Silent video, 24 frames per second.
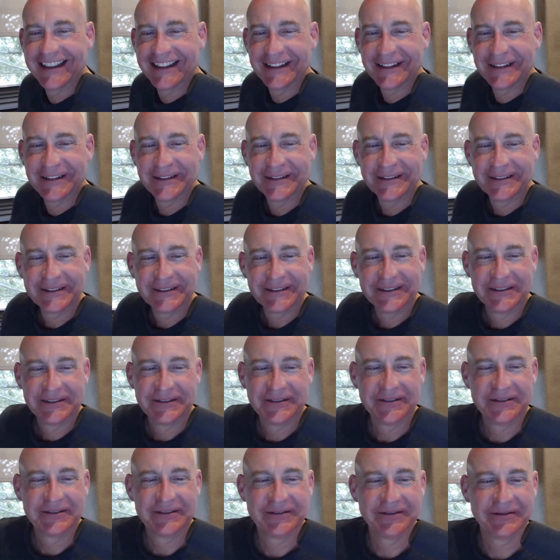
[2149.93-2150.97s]

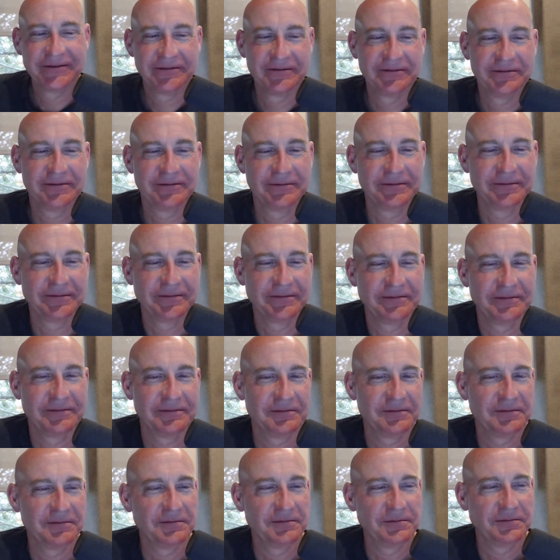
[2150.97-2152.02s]

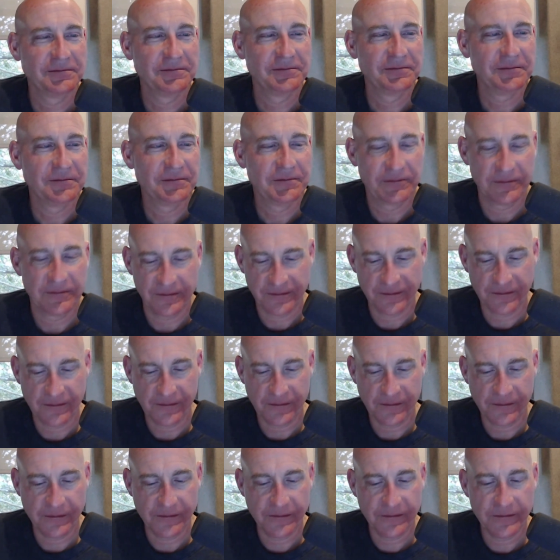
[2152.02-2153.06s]

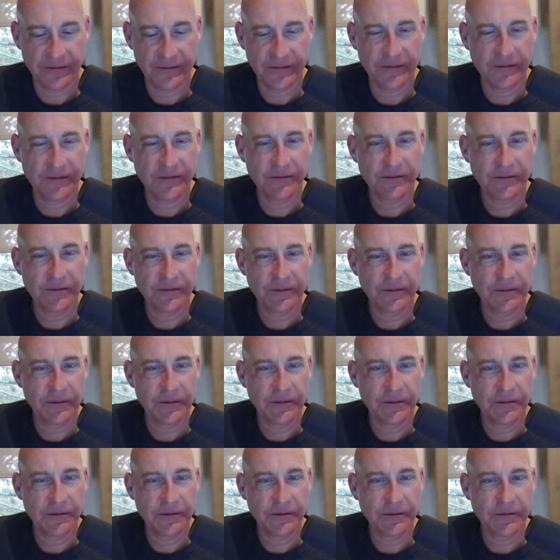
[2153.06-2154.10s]

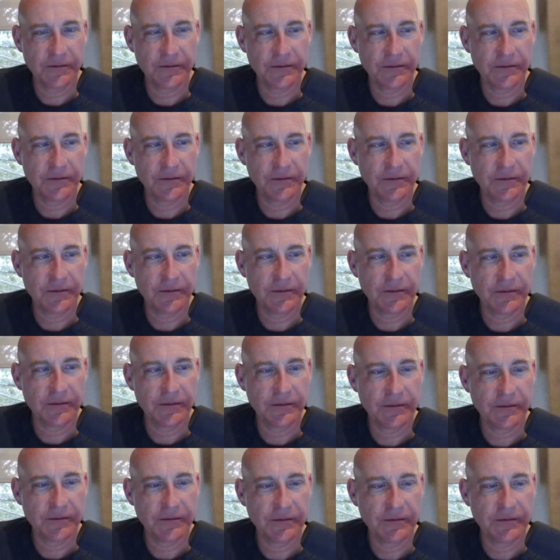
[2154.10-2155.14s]

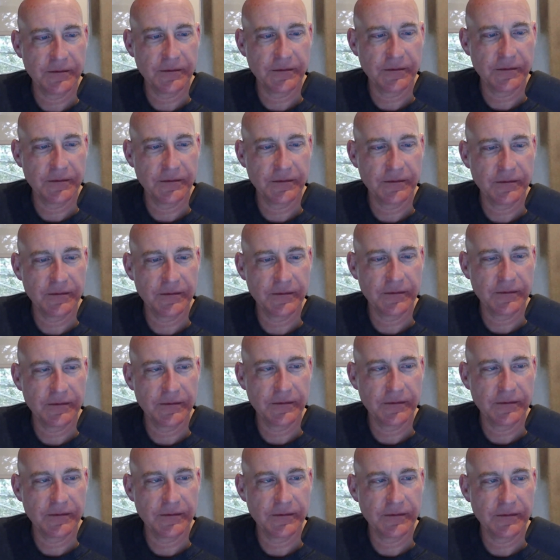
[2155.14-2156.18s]

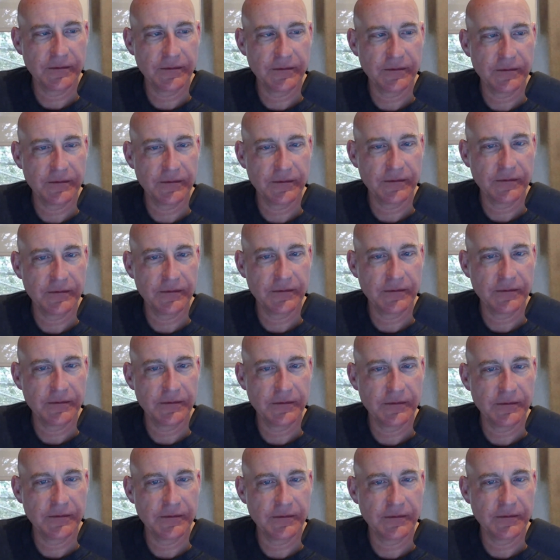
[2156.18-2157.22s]

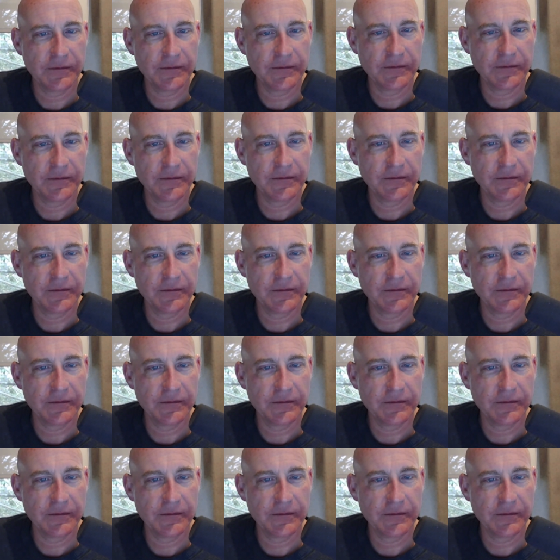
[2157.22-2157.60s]
(not speaking)